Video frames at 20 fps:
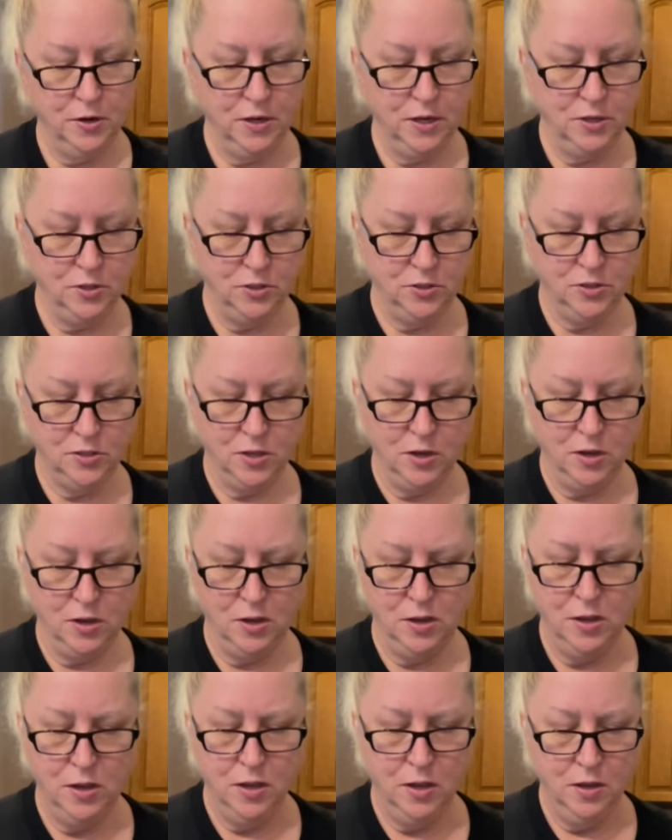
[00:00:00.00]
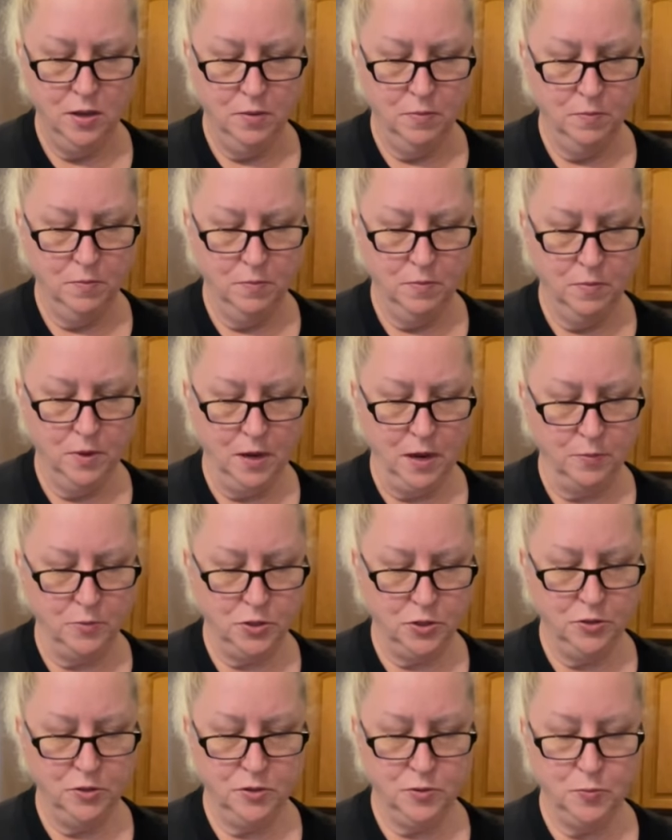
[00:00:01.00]
as you saw, and I'm
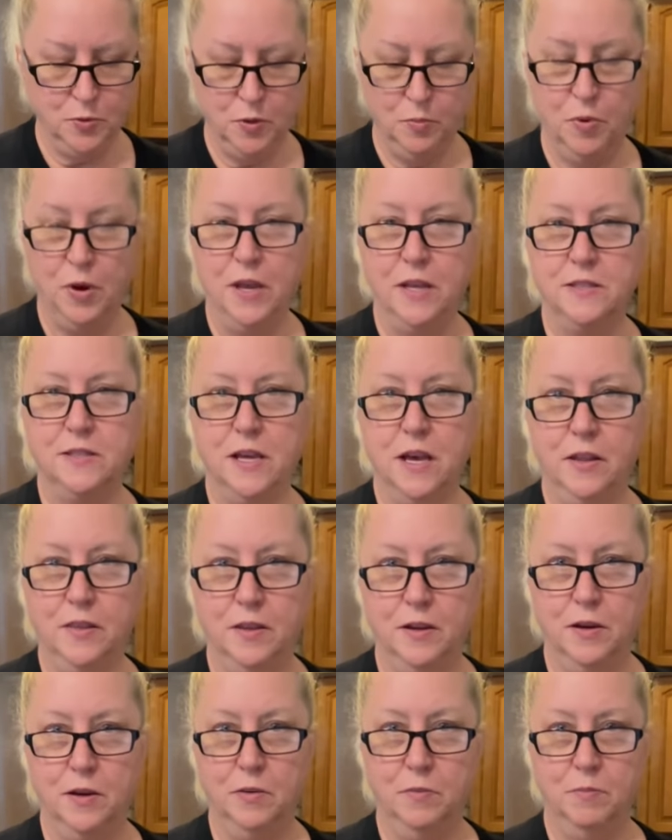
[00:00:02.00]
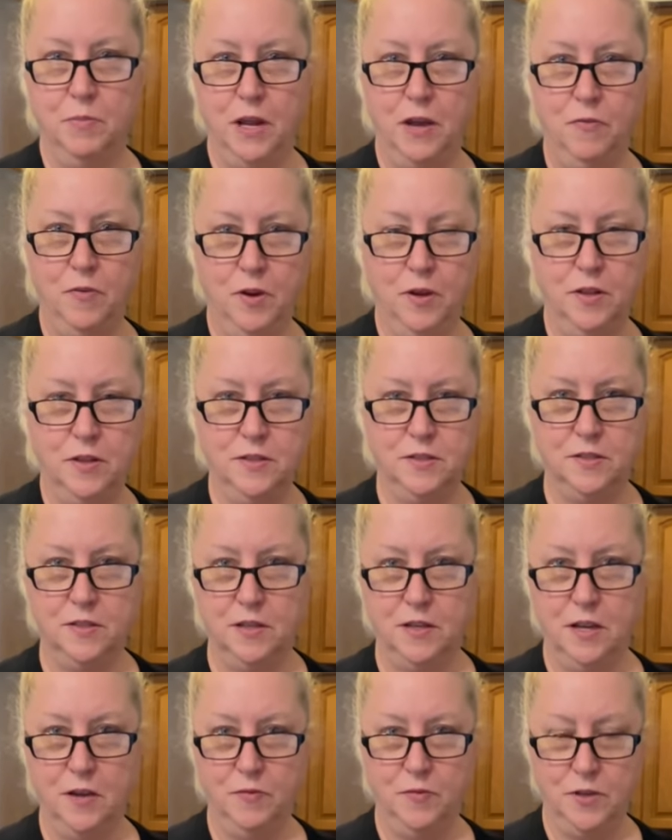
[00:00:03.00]
sure there's more brands out there, but I figured this is
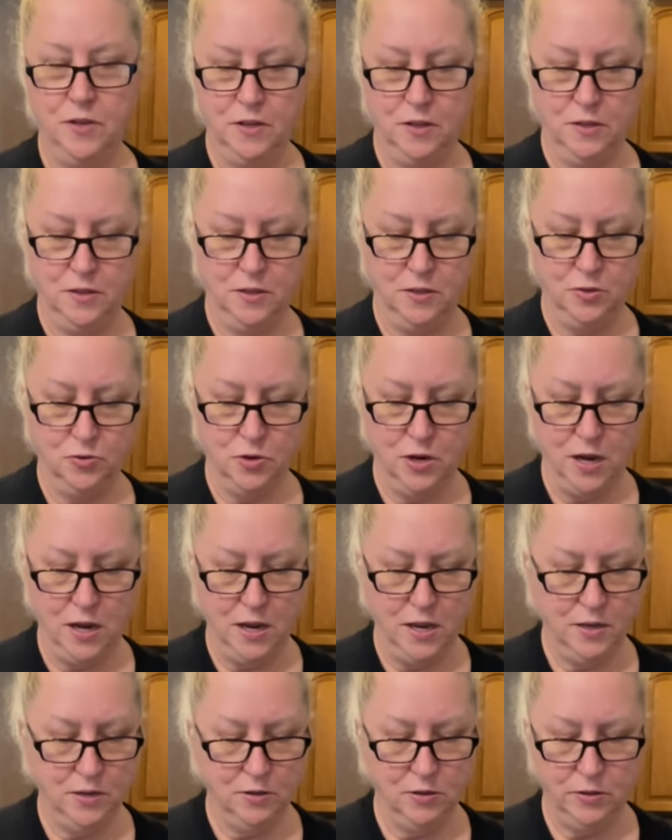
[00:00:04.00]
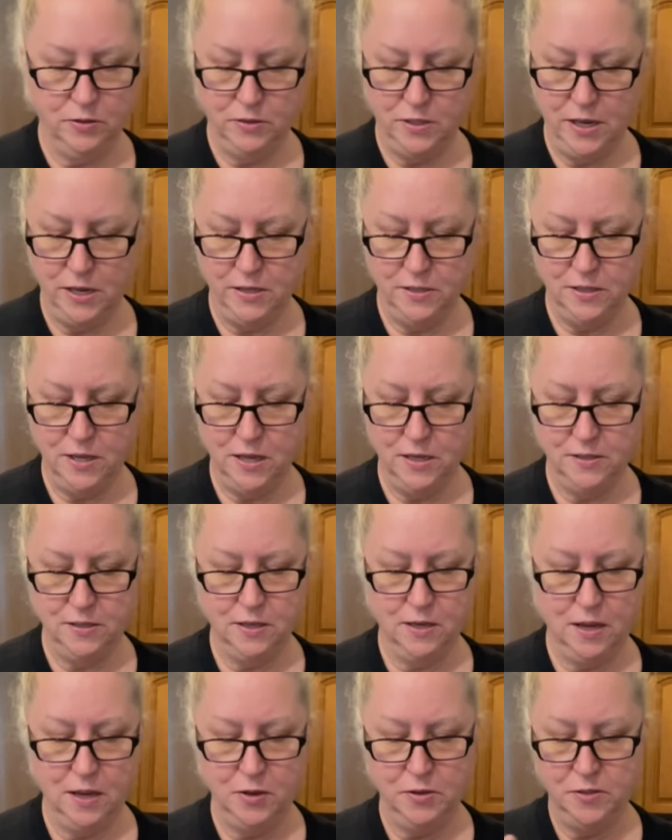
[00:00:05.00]
enough to try and do a little taste test.
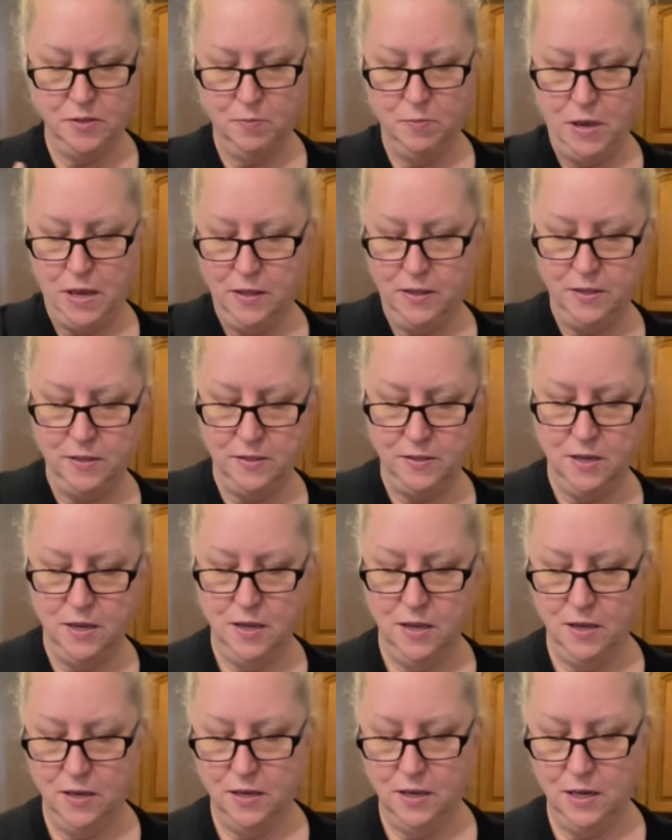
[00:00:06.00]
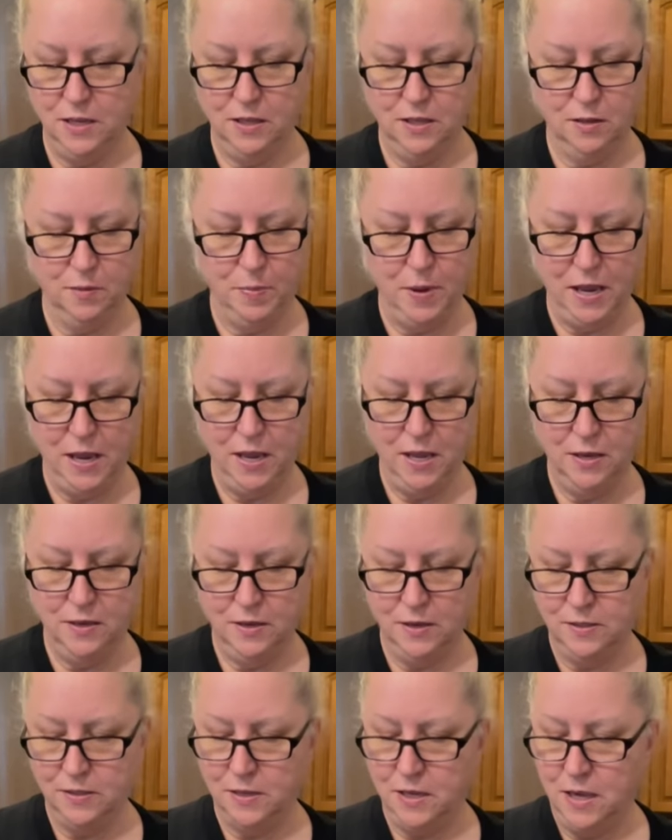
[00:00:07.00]
And I also bought this neat little pan
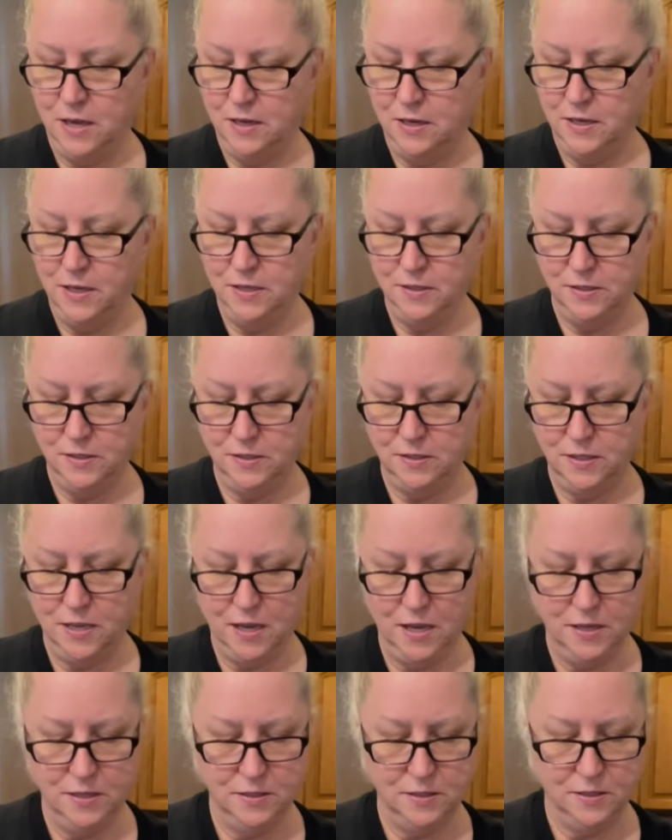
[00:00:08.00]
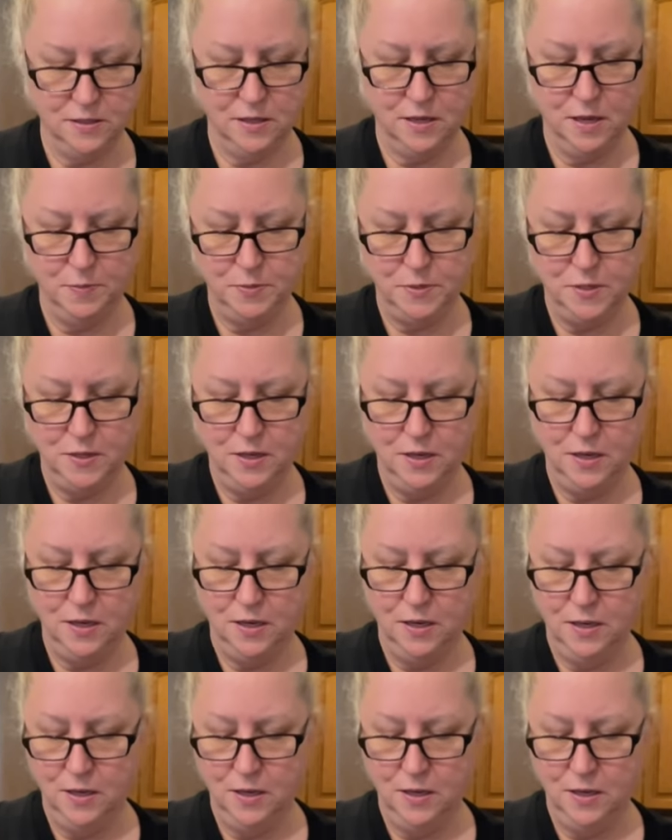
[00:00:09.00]
that's got decent sized cups in it